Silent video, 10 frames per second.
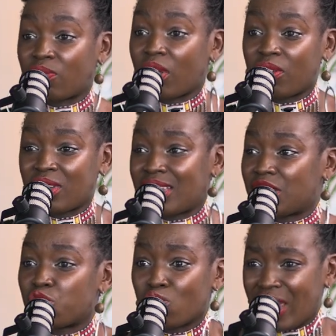very
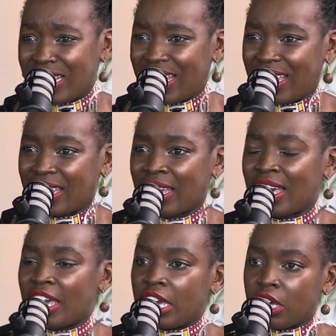draining,
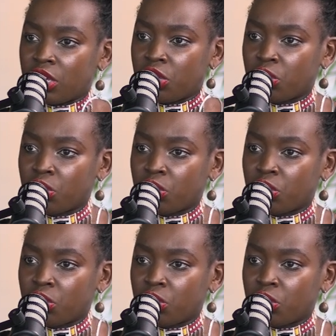mm.